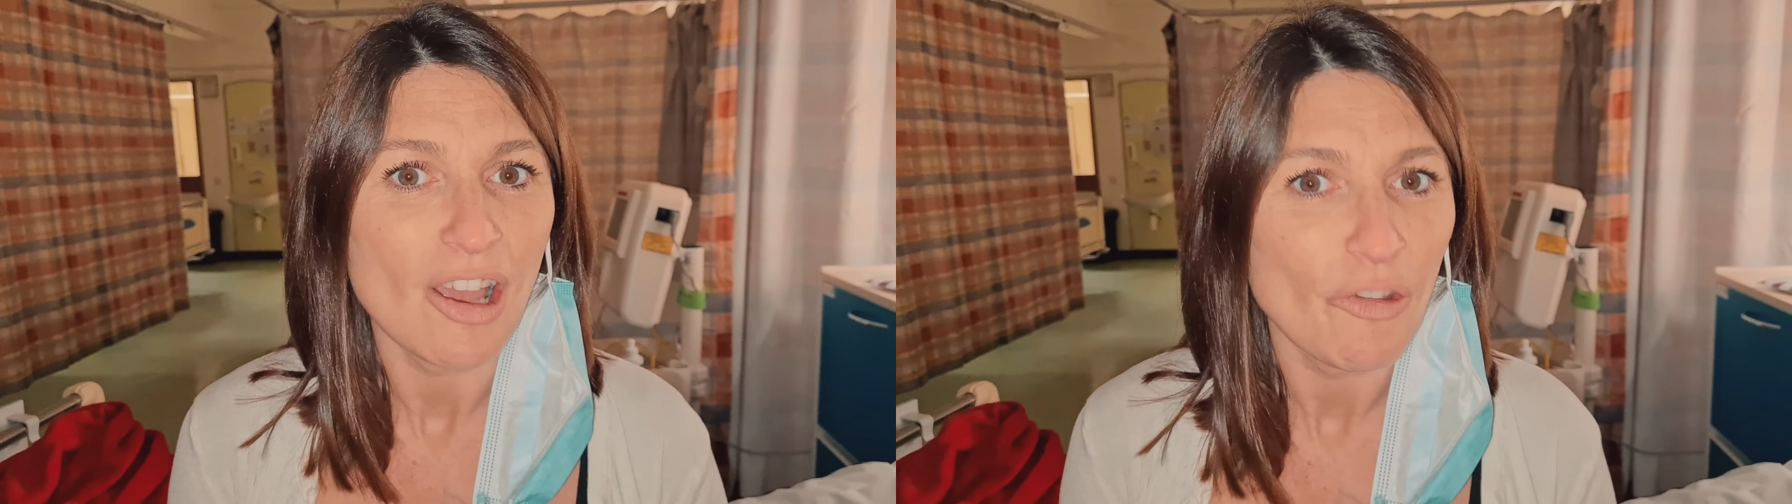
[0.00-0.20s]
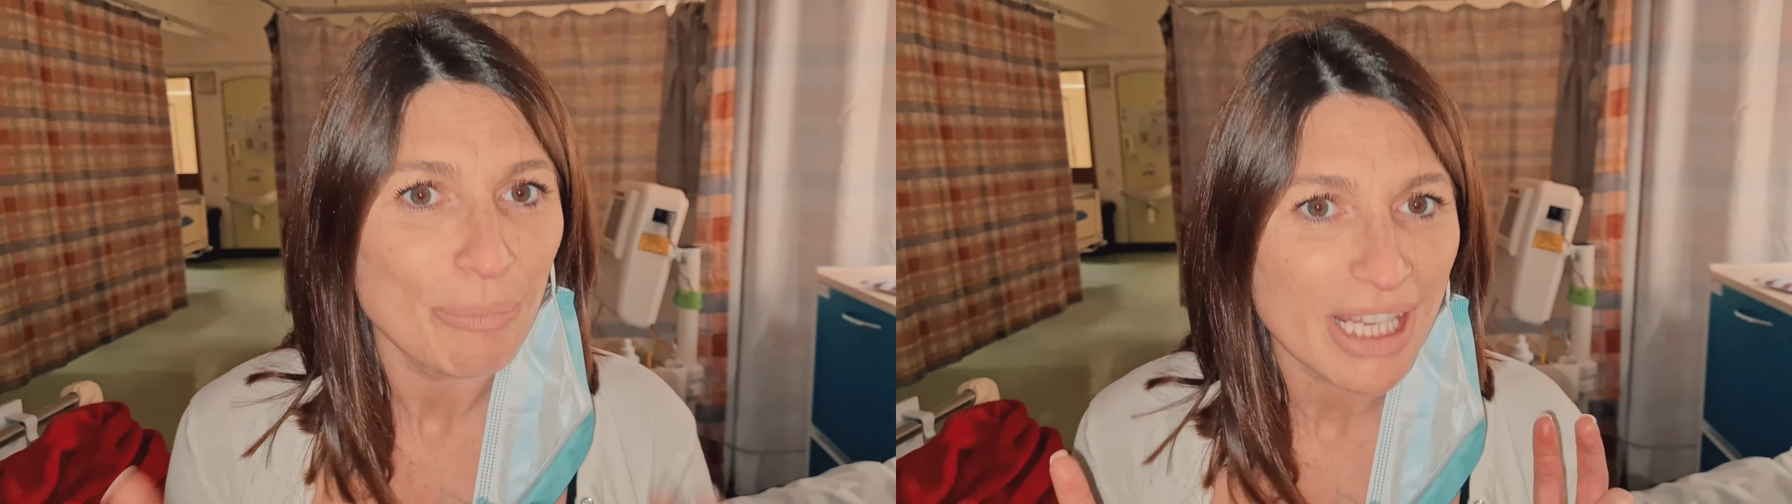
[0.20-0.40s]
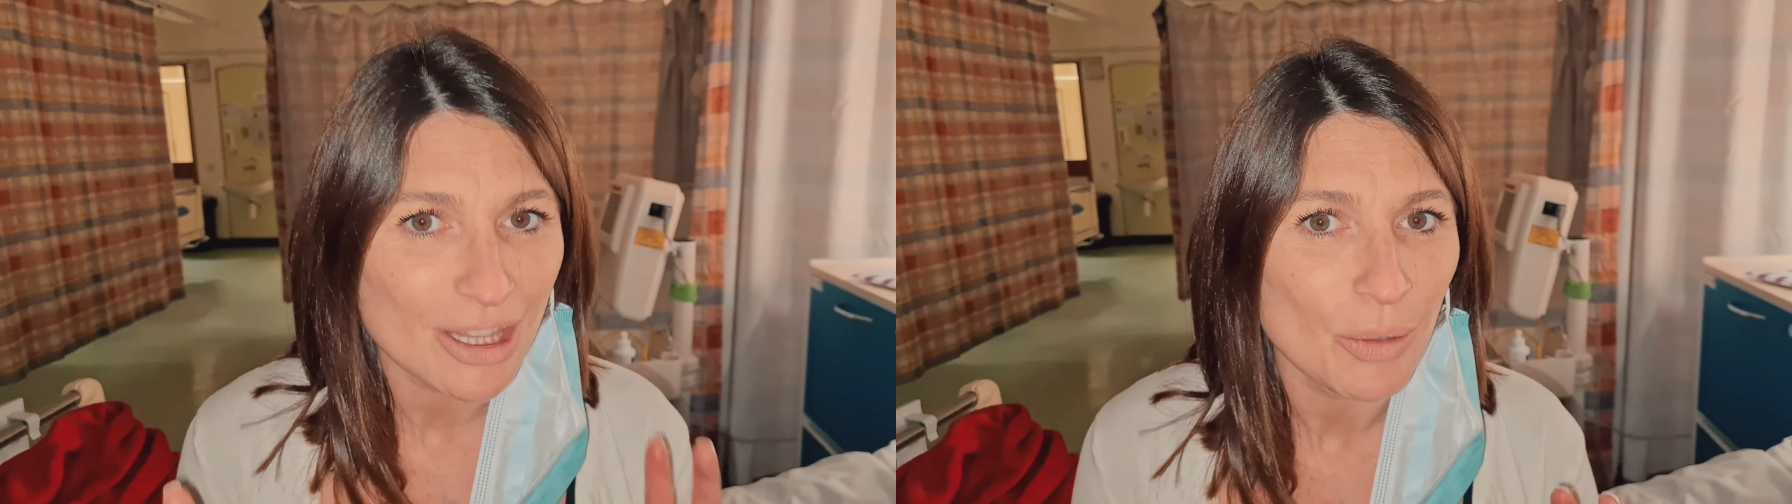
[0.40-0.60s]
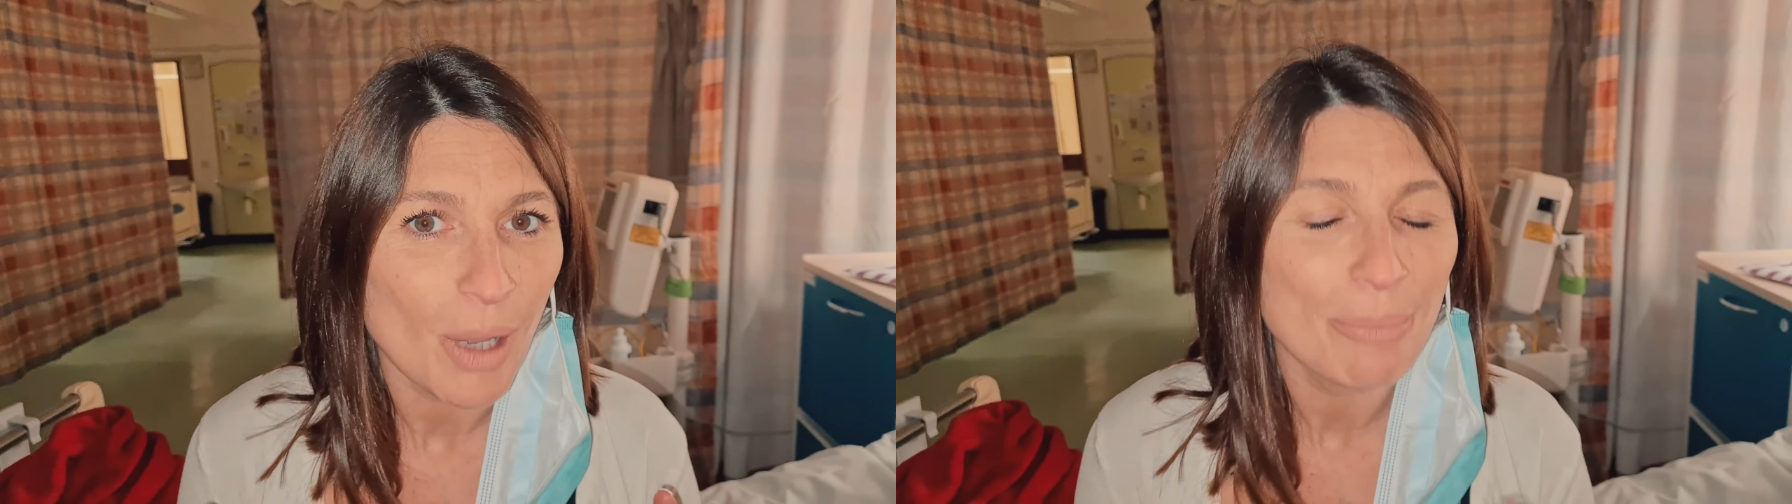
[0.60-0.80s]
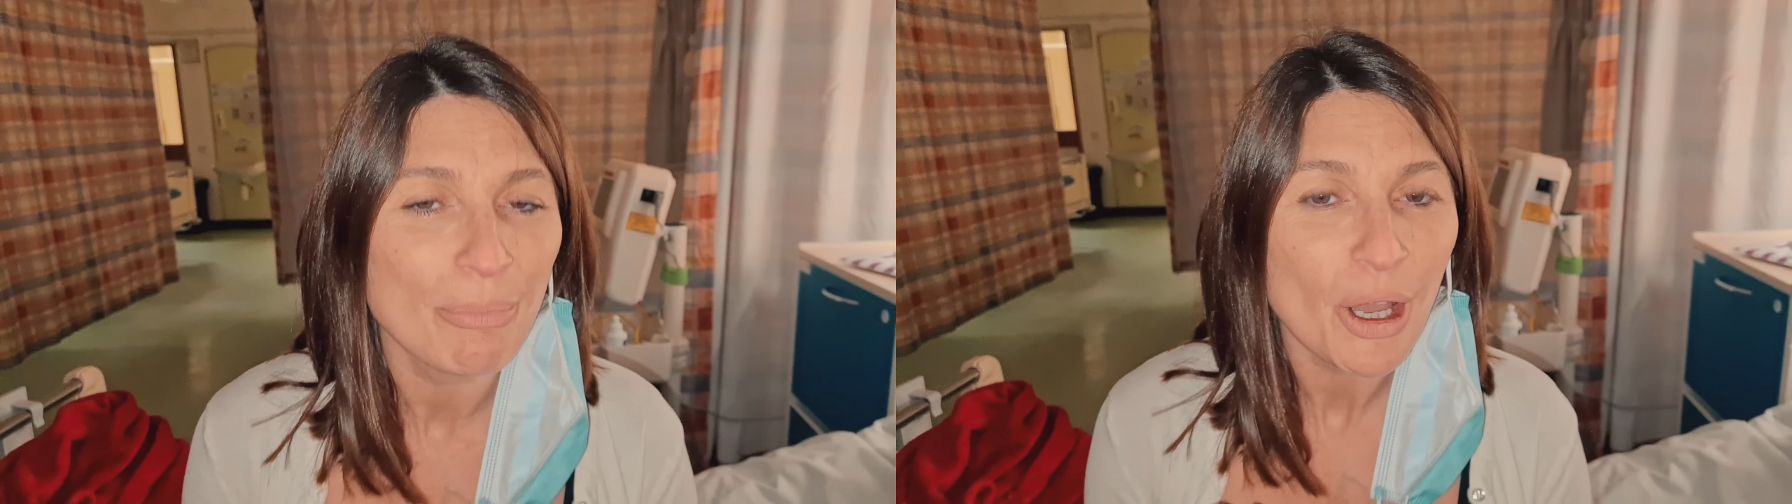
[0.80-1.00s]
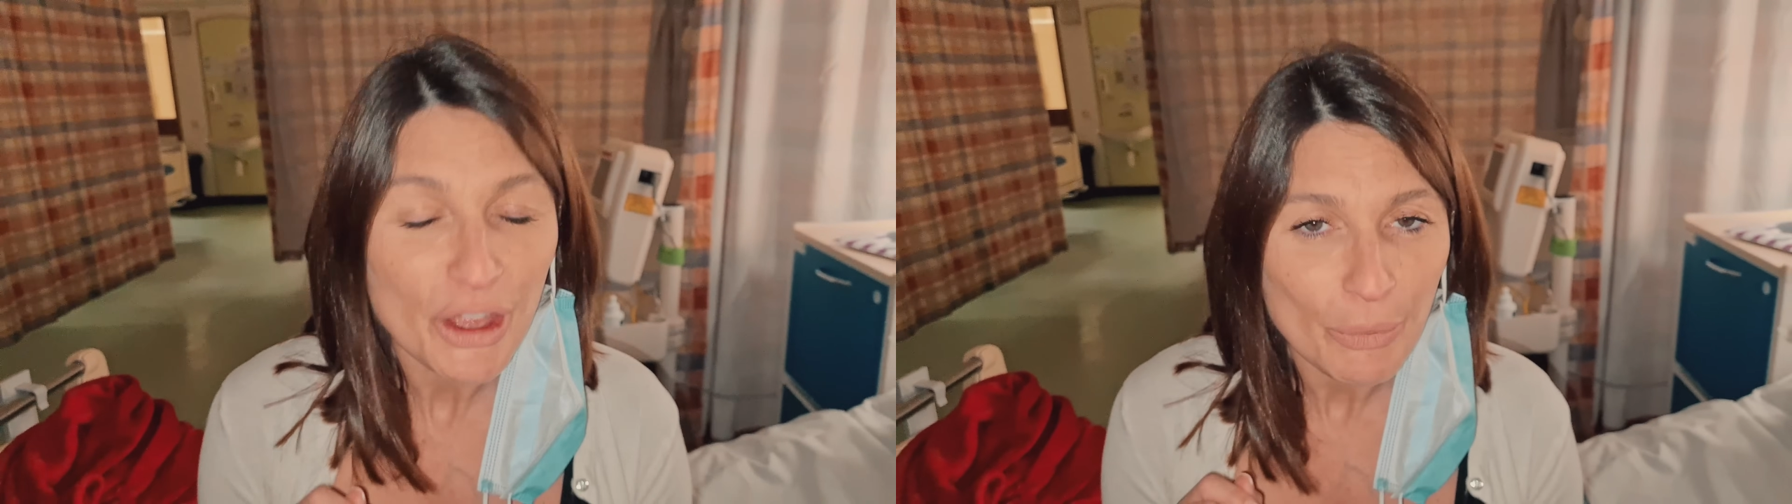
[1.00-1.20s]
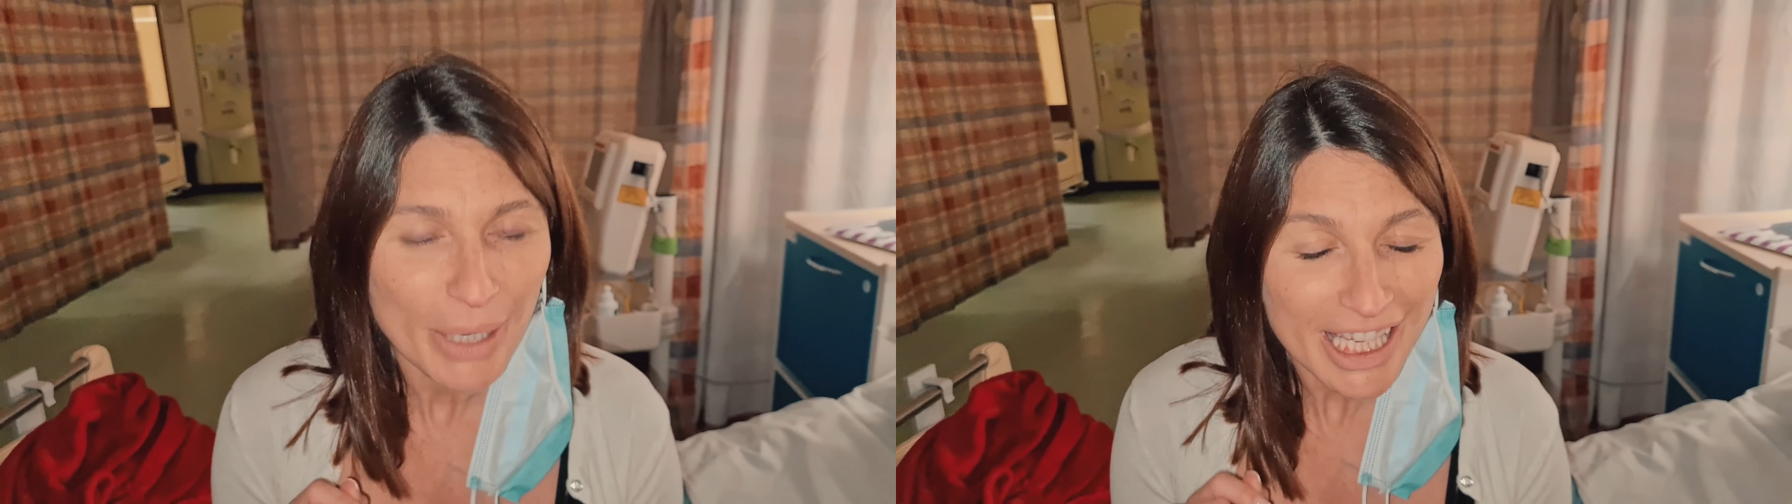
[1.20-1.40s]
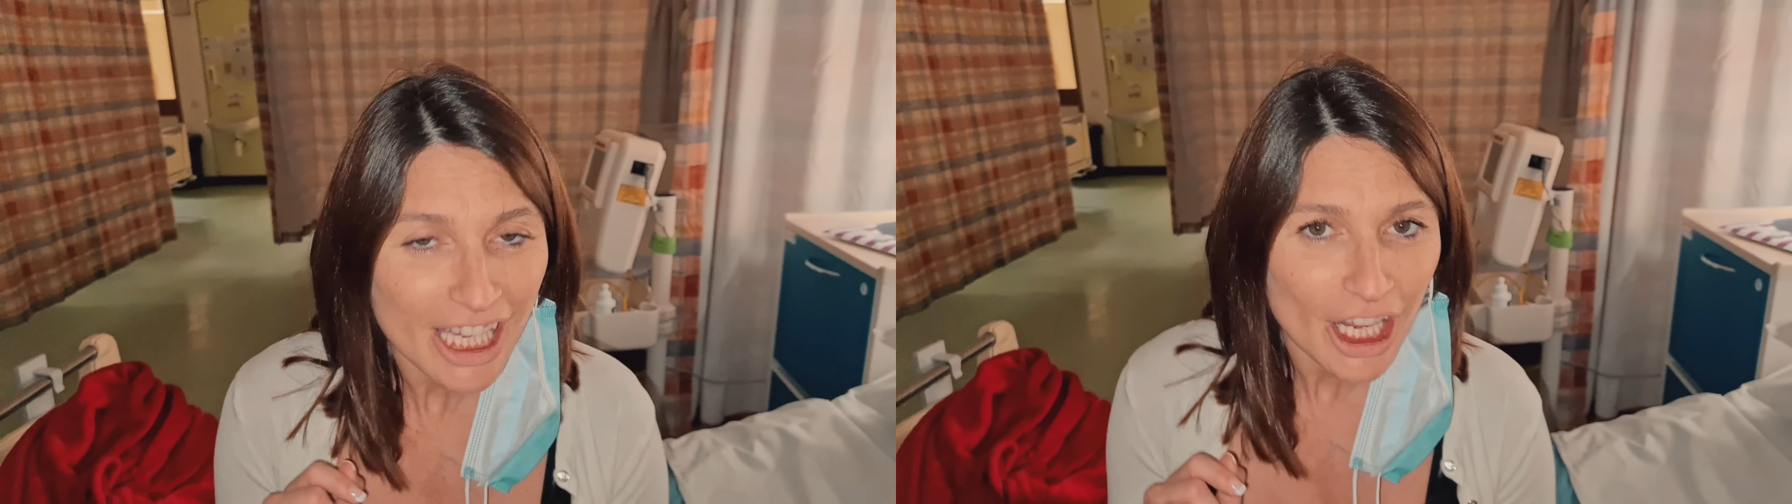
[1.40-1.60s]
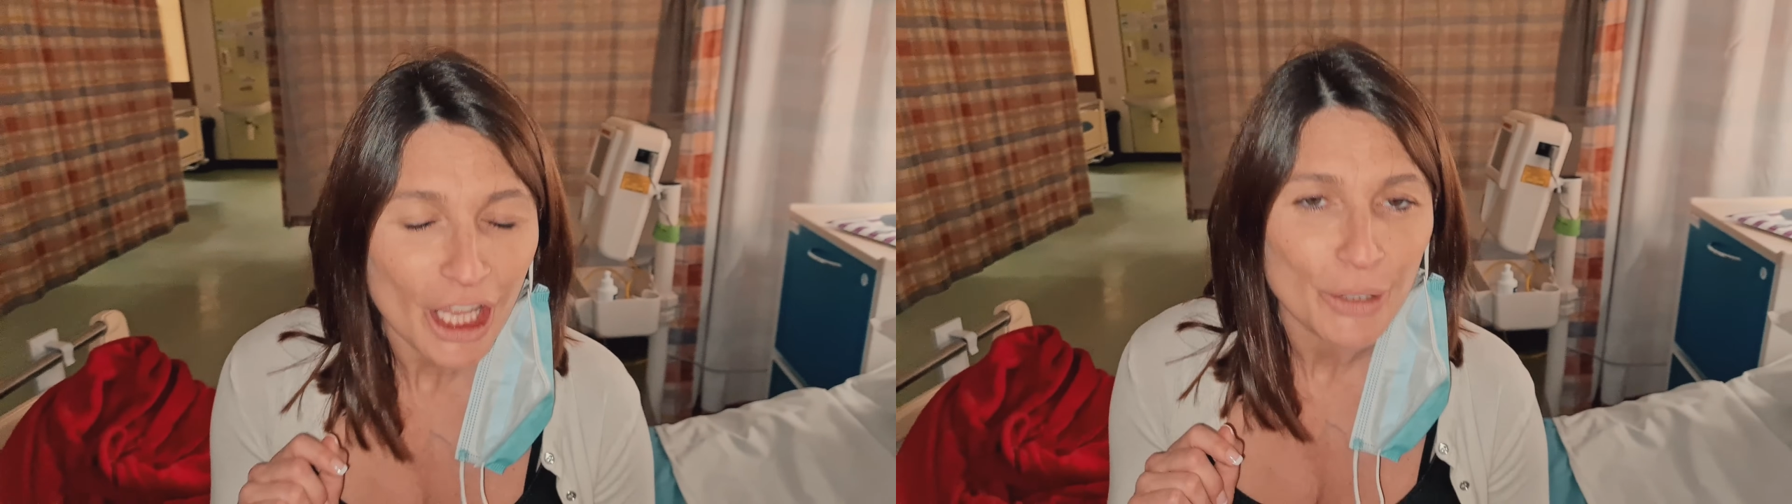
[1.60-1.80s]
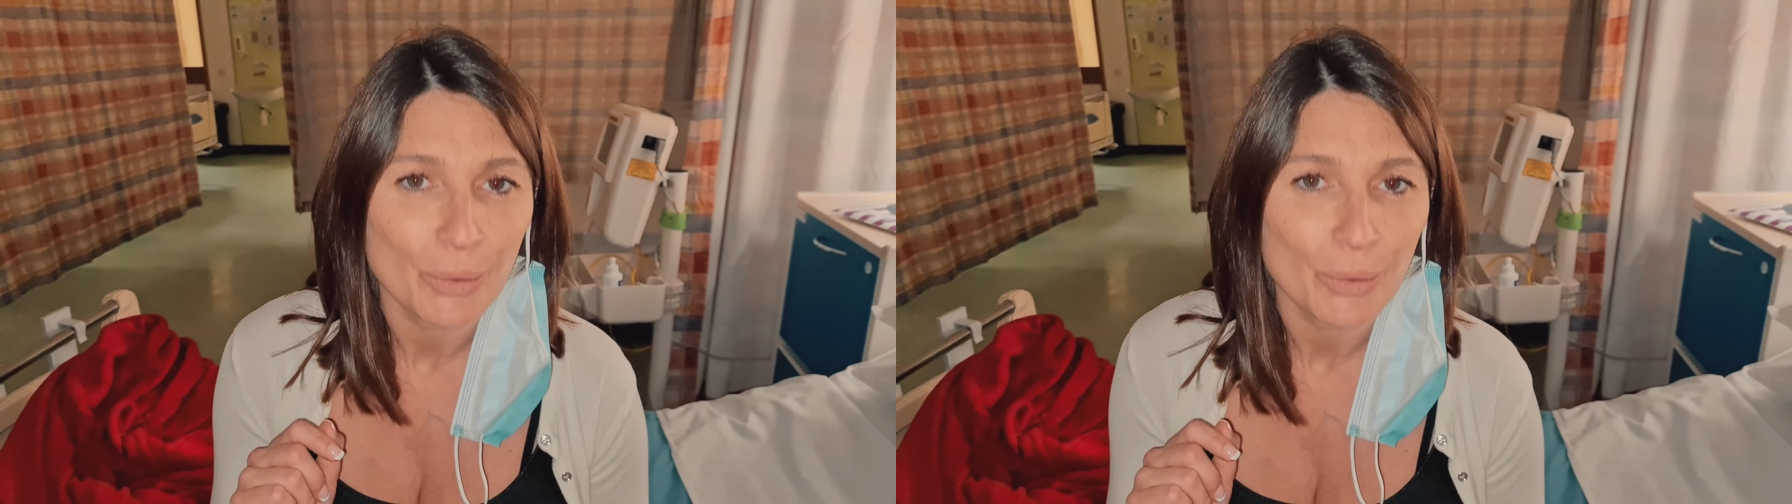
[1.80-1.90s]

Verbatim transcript: I've picked the one by the window.